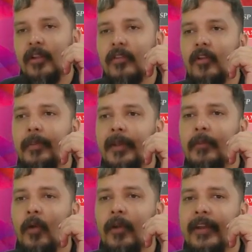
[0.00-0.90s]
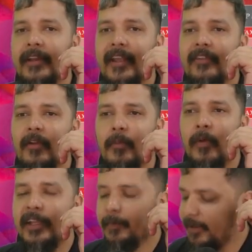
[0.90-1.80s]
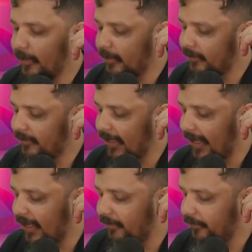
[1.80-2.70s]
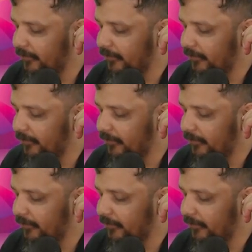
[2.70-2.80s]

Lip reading: Supreme Court in case of Mohit Minerals have